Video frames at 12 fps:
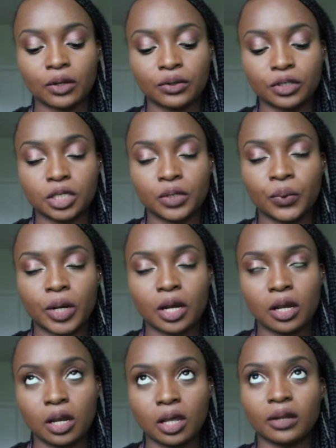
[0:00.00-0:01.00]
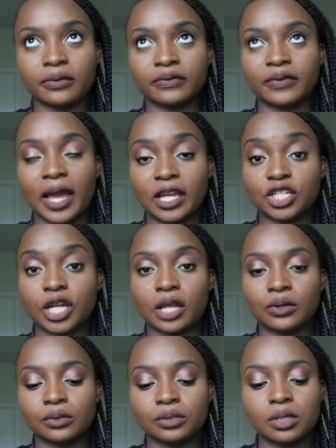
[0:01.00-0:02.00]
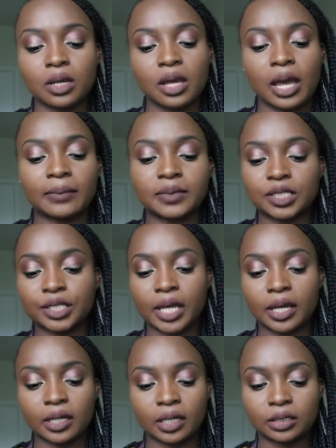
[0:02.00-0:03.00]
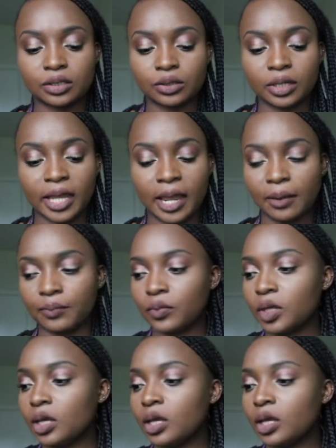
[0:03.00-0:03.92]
don't usually wear a lot of eyeshadows I'm just getting into the game